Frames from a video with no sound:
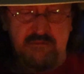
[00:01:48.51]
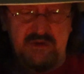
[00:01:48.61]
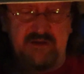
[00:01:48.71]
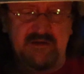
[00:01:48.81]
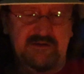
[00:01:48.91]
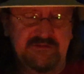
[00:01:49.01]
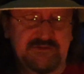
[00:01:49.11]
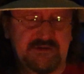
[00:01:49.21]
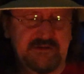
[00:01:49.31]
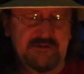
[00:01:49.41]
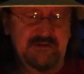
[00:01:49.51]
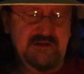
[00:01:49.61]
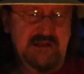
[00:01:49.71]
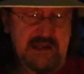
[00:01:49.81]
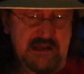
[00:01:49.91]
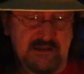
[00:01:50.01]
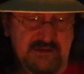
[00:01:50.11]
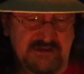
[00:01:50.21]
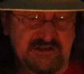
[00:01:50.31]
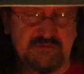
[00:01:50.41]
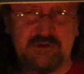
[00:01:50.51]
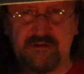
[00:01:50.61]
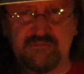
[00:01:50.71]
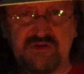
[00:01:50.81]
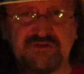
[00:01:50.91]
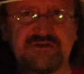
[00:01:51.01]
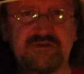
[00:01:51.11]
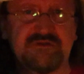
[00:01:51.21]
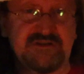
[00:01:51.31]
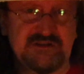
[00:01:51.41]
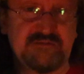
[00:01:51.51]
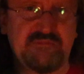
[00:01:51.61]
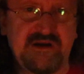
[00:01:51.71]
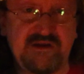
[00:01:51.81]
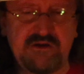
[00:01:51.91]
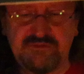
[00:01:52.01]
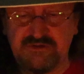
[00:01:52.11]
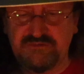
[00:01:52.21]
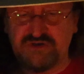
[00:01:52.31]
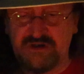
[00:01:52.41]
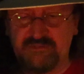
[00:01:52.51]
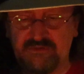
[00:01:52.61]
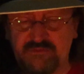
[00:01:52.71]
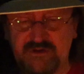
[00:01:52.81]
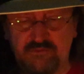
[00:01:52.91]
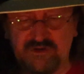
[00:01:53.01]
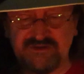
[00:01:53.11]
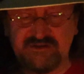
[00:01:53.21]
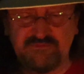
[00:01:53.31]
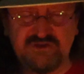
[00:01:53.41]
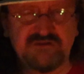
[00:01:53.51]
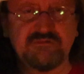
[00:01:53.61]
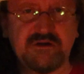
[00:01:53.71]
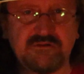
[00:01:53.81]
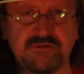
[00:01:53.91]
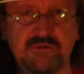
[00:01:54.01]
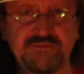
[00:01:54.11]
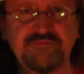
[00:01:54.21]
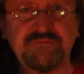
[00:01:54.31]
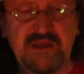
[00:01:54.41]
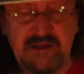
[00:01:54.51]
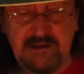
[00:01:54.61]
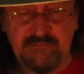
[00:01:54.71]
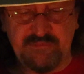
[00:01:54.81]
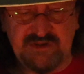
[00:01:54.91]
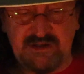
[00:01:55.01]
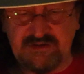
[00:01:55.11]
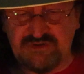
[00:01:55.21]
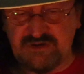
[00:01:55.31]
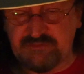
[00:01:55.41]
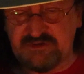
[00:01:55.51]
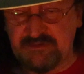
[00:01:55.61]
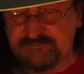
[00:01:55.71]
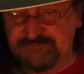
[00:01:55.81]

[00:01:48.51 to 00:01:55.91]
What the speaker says: because this is what I'm used to. This is my go-to chip when I want some just regular old potato chips.